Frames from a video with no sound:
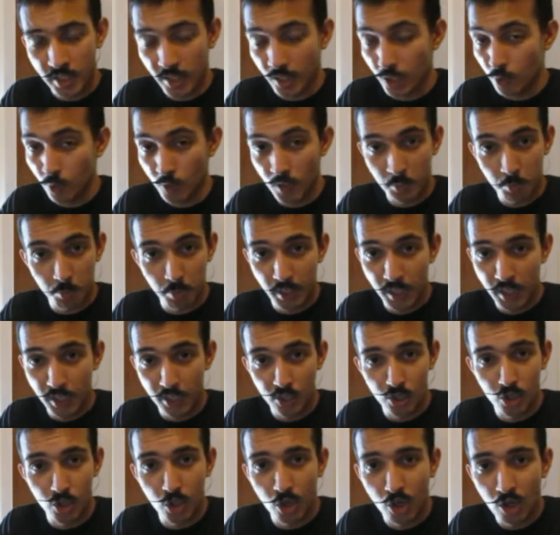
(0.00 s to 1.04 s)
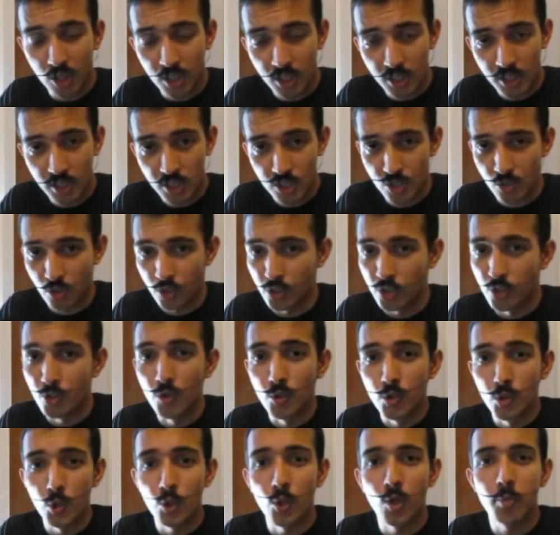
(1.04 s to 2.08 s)
I don't want to pay in dollars or
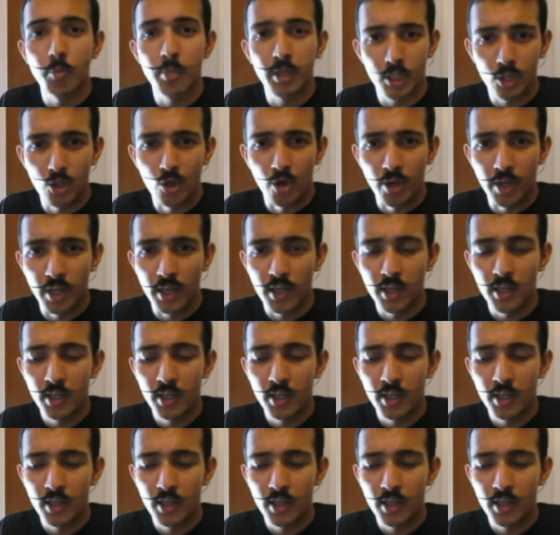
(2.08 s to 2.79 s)
euro or Bitcoin.